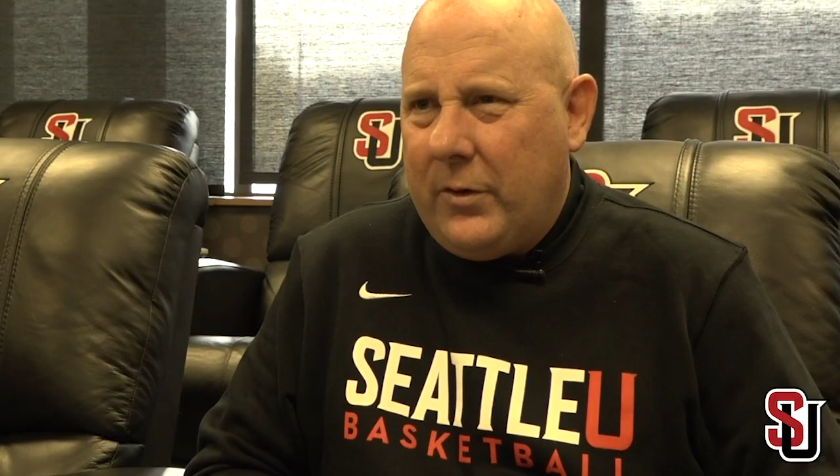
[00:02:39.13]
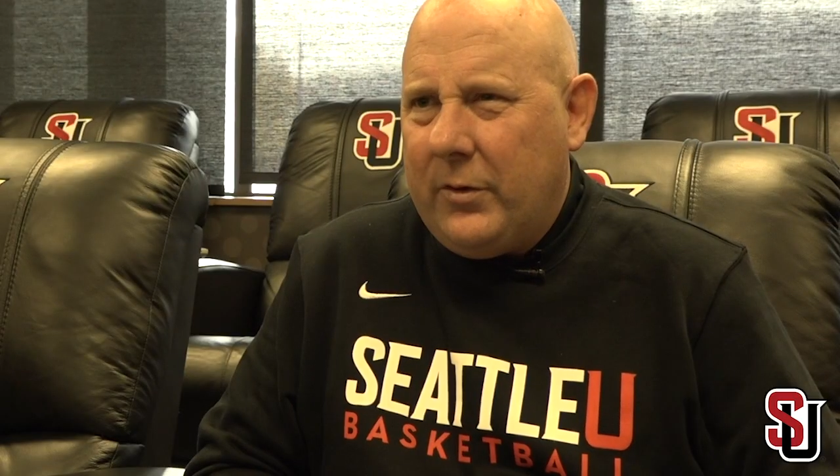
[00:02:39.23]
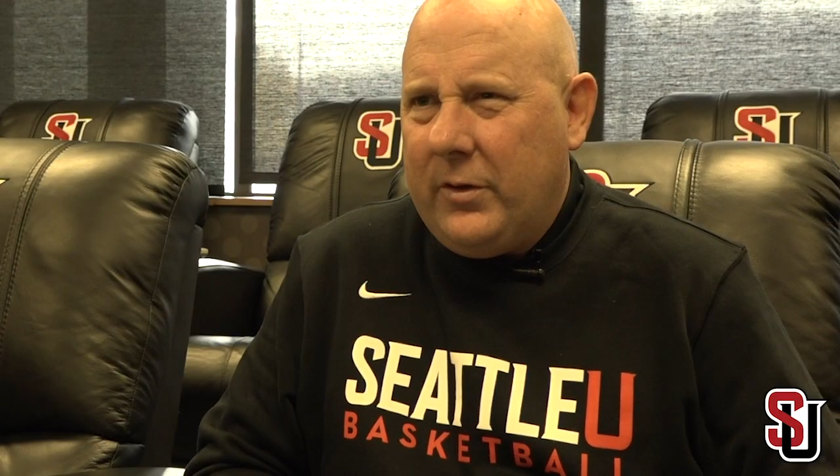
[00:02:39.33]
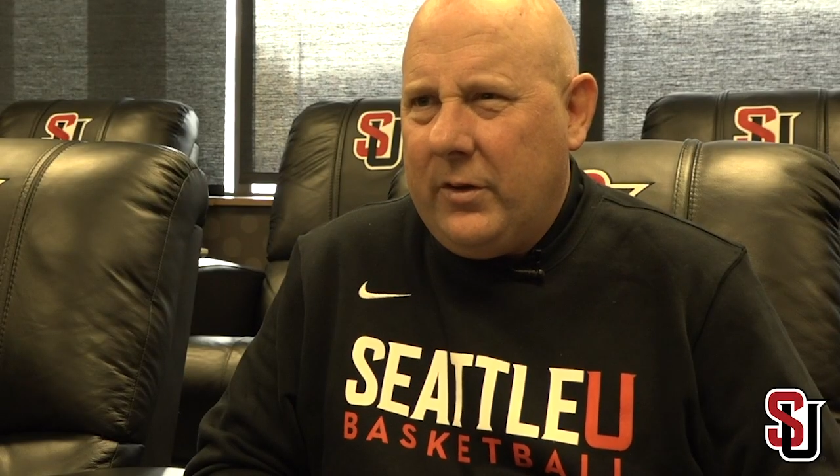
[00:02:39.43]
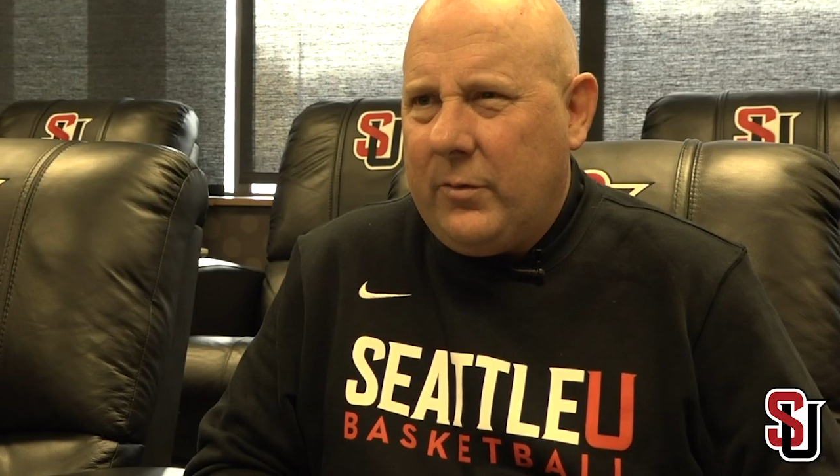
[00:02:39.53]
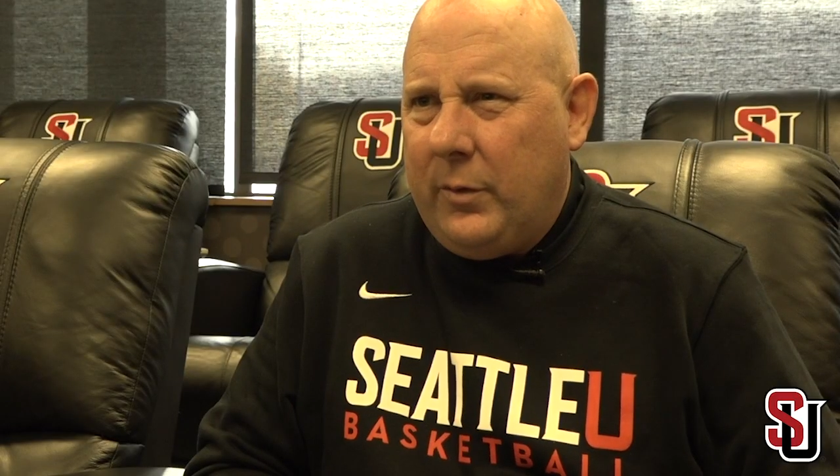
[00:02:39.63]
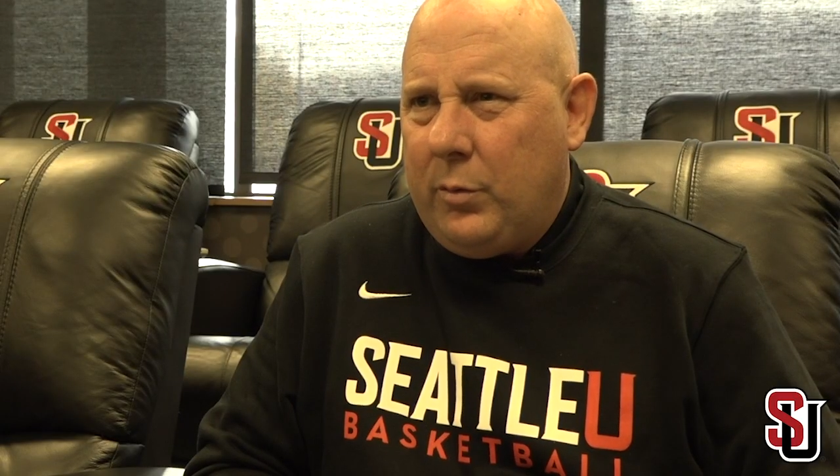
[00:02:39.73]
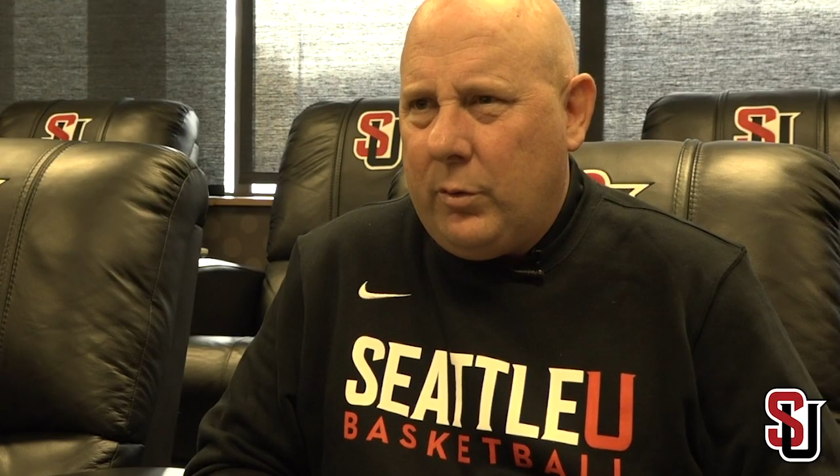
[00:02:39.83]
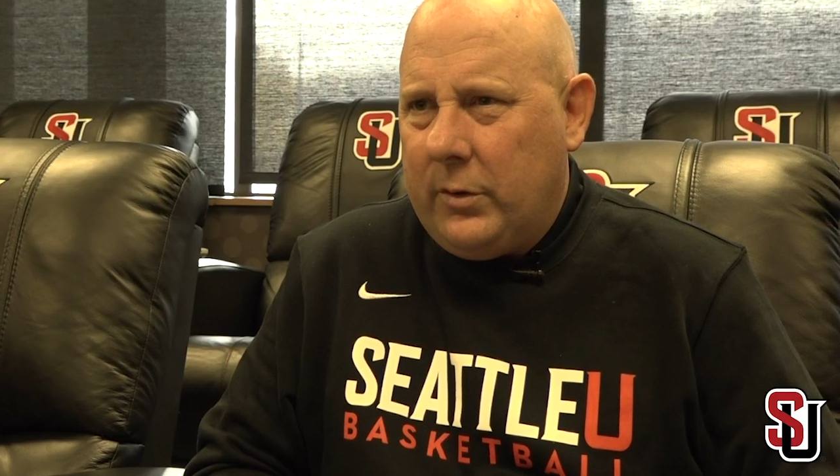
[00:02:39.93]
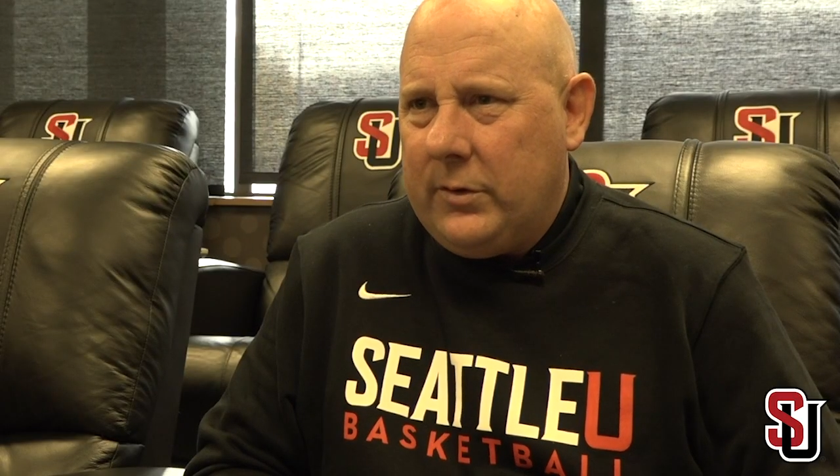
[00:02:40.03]
13 three
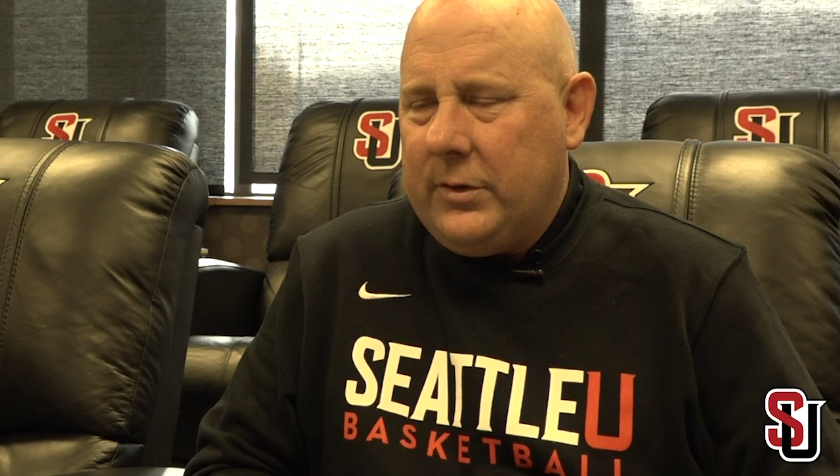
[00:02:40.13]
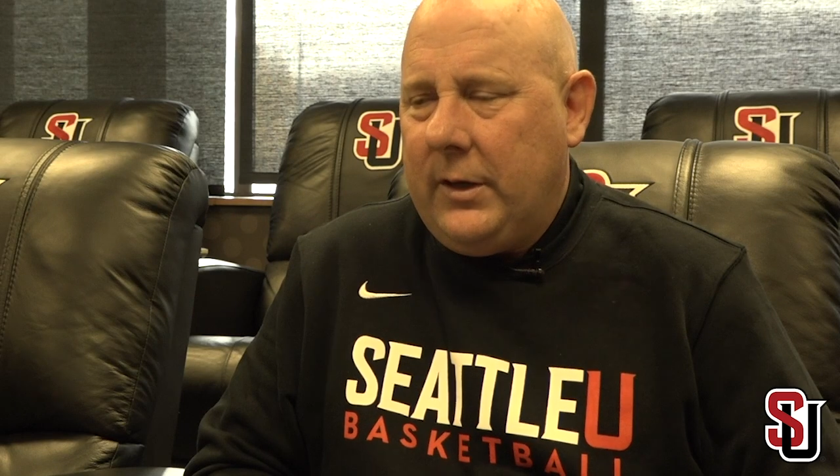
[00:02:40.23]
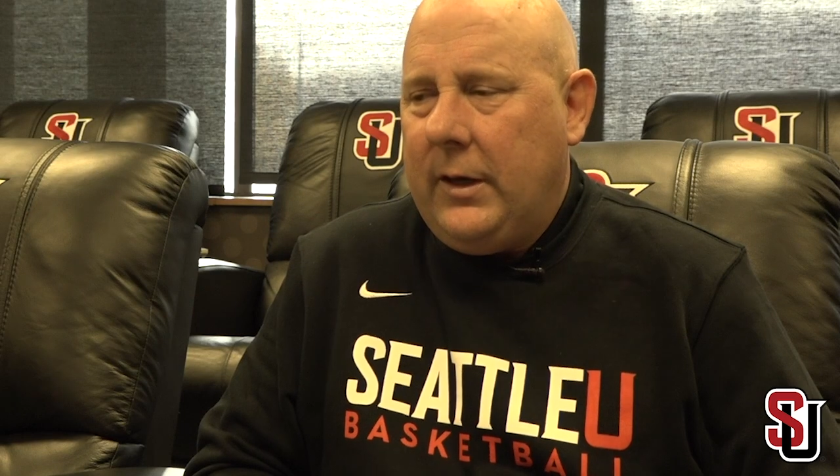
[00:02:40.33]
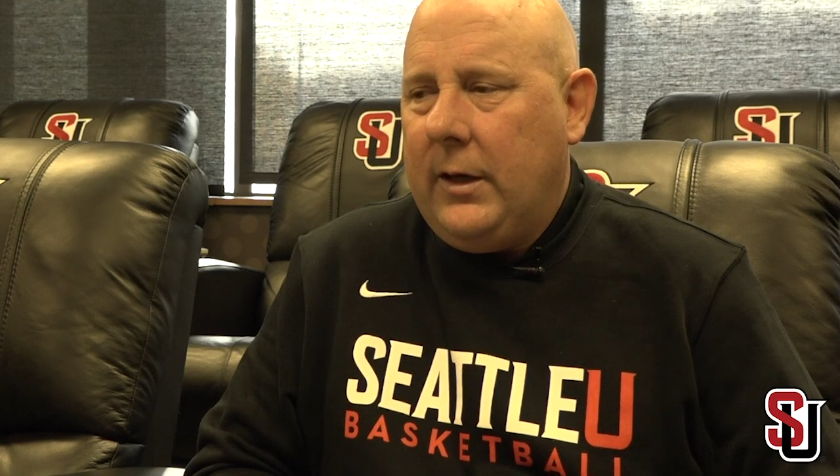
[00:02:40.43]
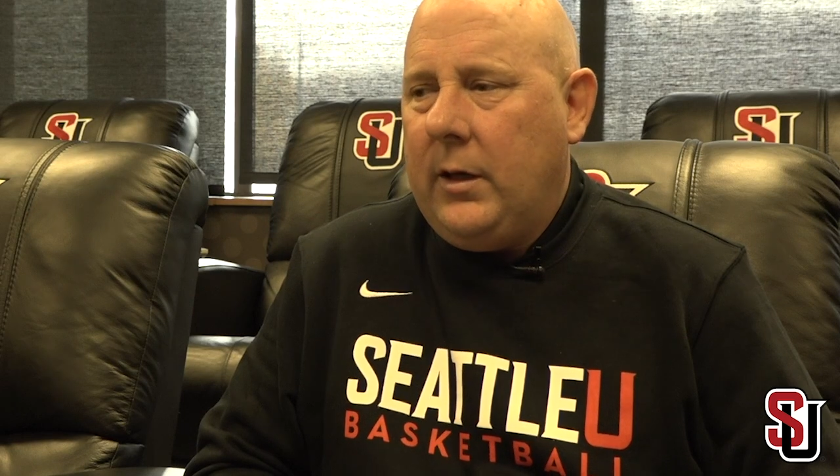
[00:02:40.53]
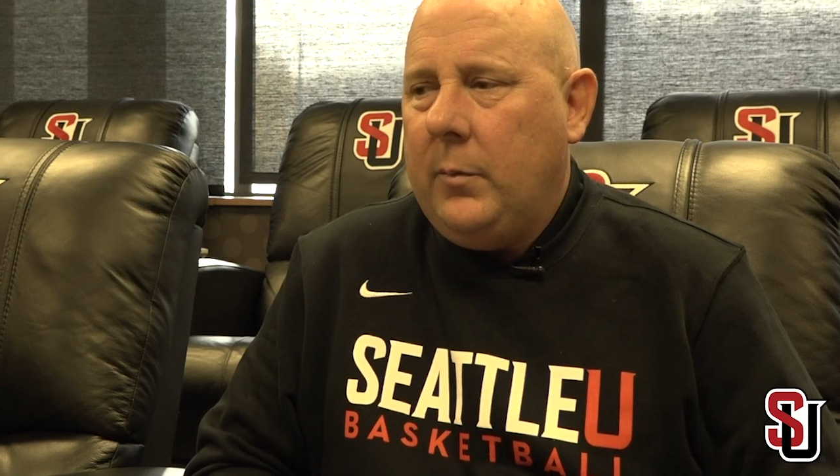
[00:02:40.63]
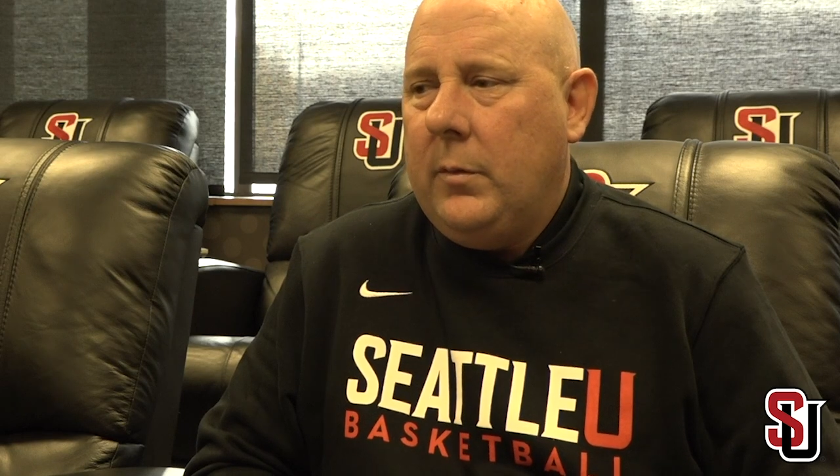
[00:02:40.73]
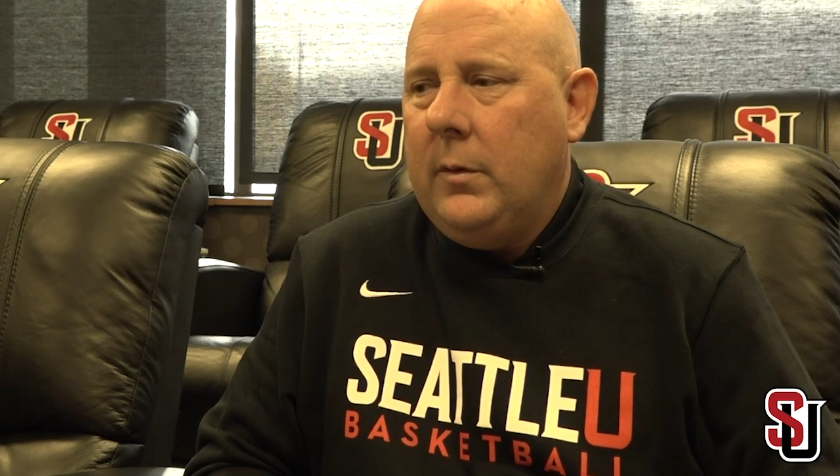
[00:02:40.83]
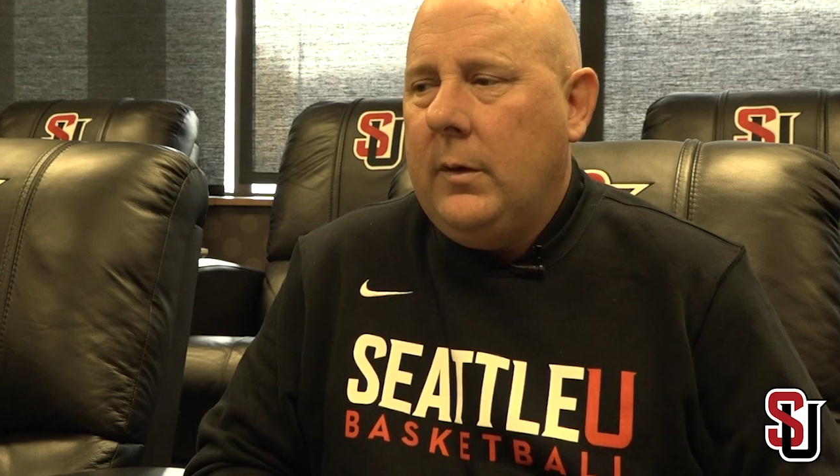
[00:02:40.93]
pointers a game,